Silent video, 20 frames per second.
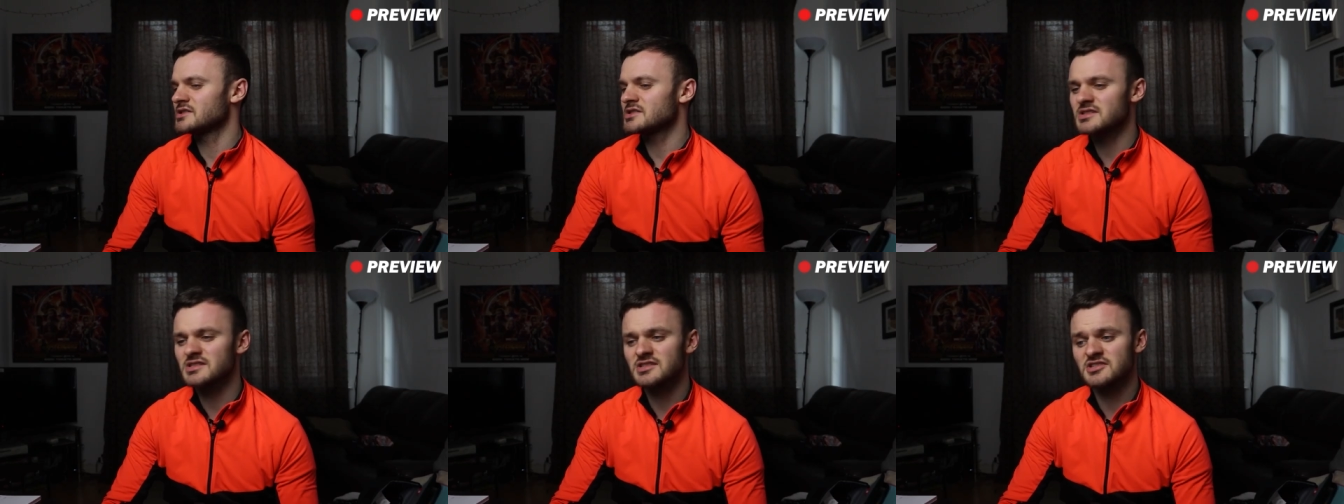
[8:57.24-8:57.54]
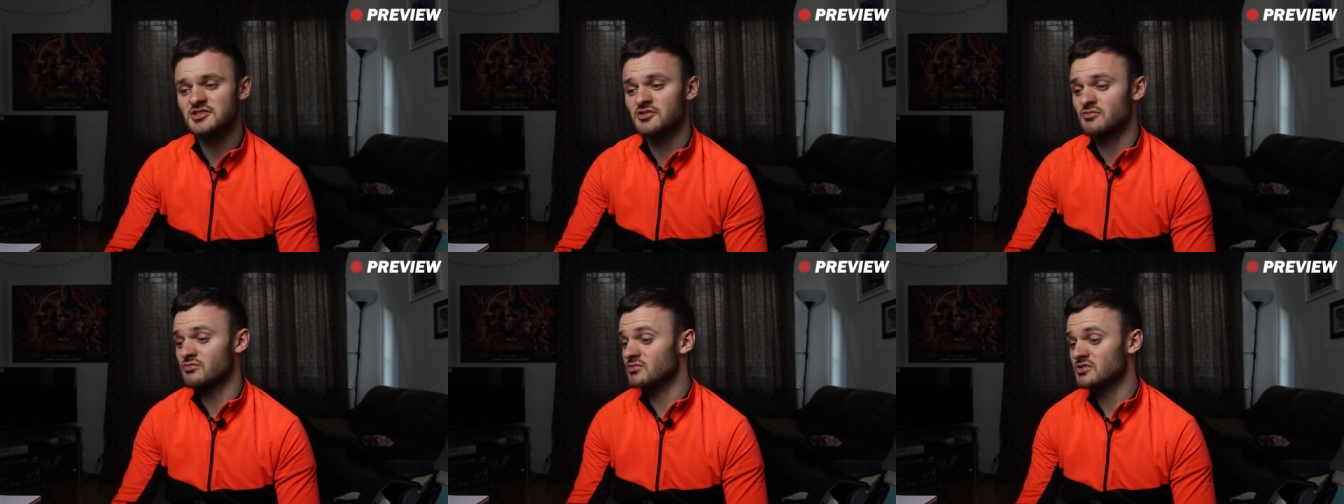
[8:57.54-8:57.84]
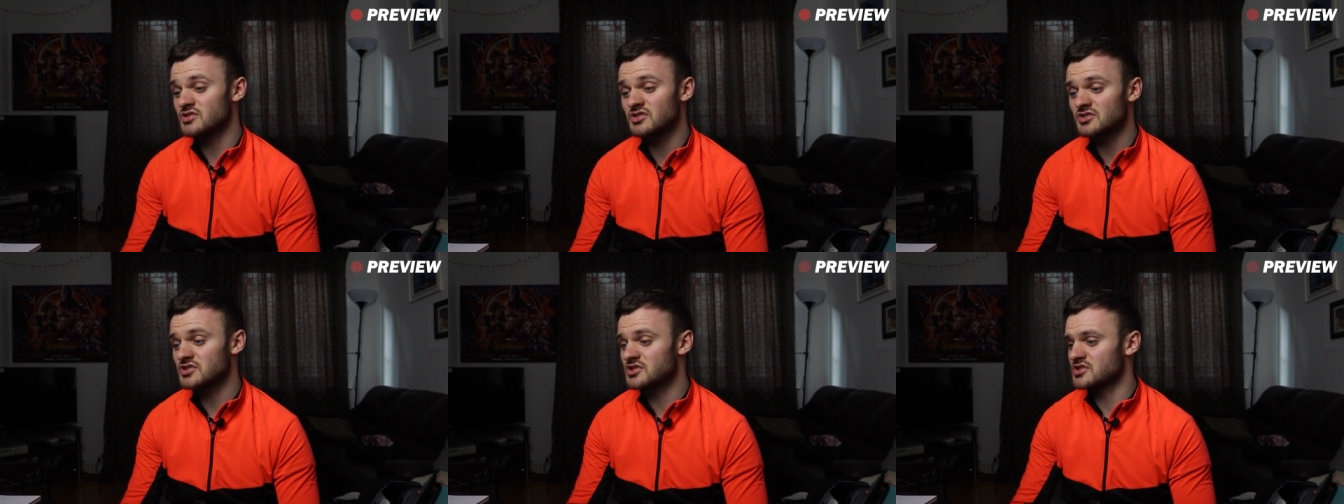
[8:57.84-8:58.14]
just a
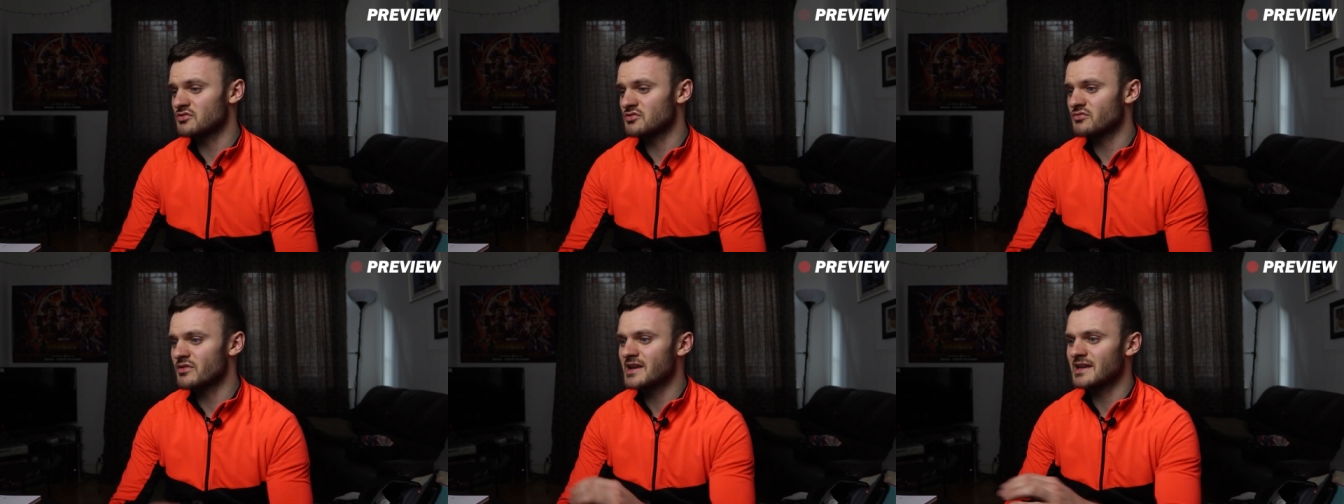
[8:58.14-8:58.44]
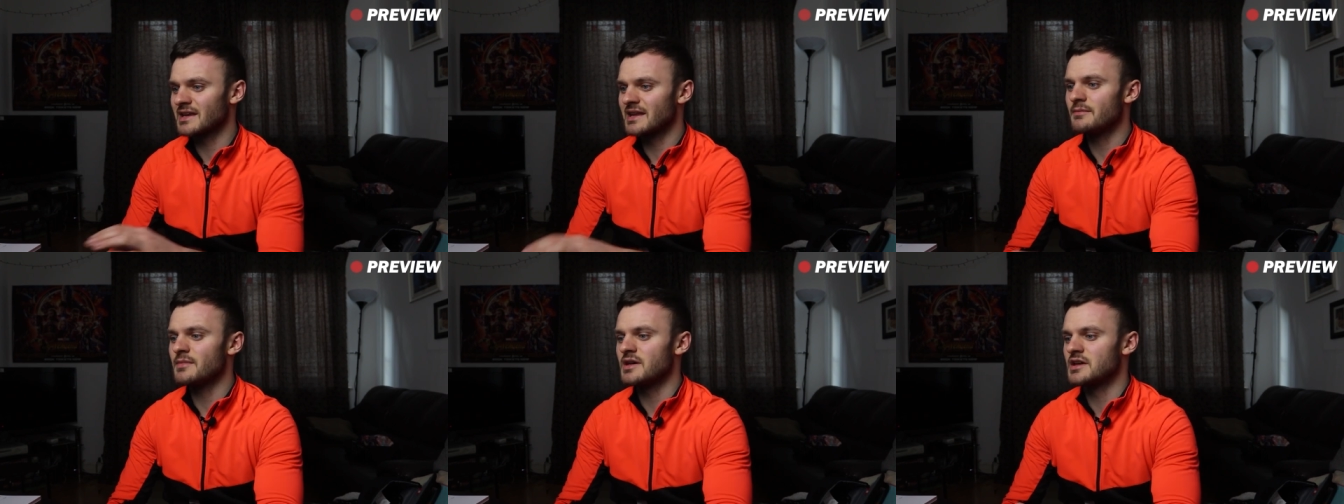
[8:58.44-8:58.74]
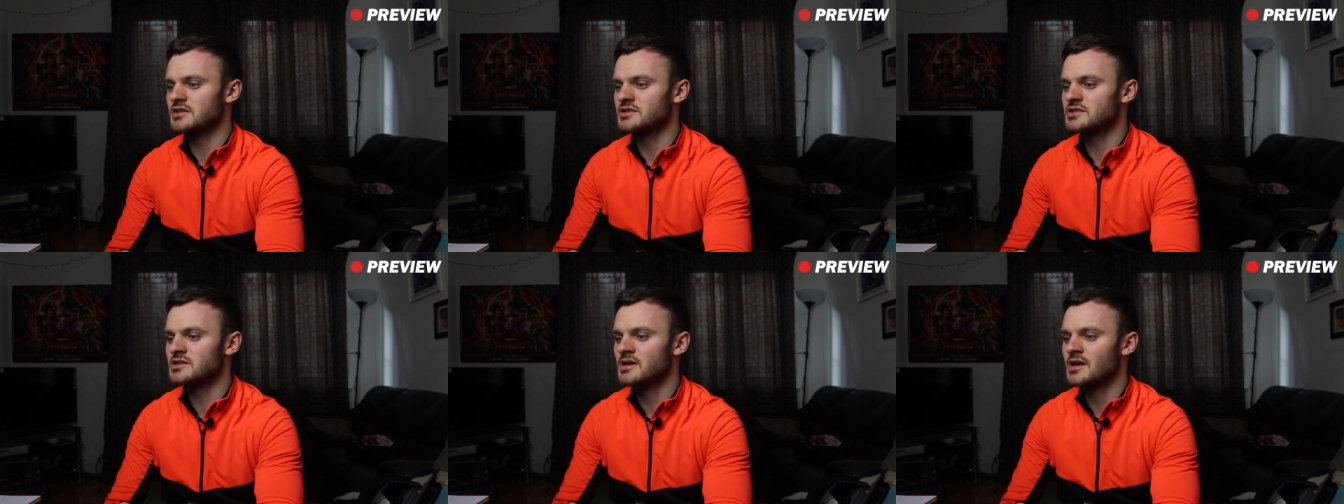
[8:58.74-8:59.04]
such a surreal
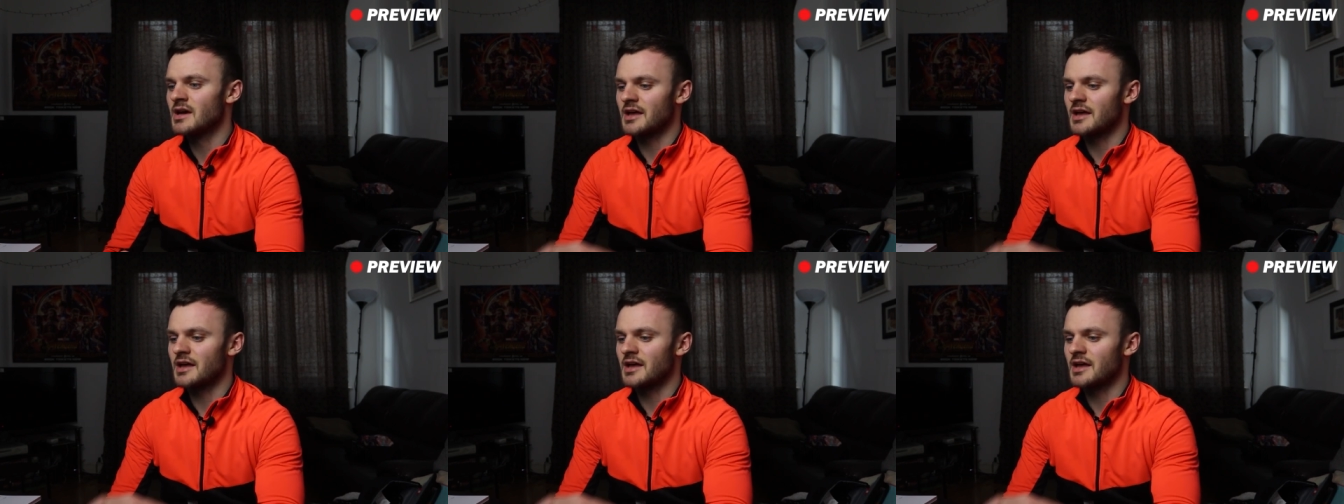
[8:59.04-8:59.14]
image.